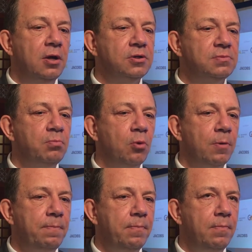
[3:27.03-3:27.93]
There's
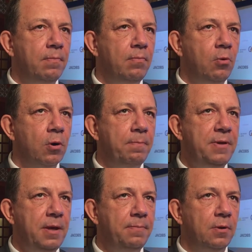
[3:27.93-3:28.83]
more
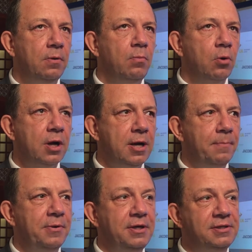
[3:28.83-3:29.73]
people, more
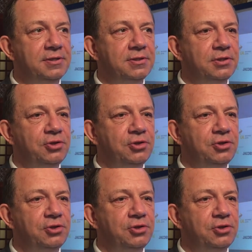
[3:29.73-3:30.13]
companies,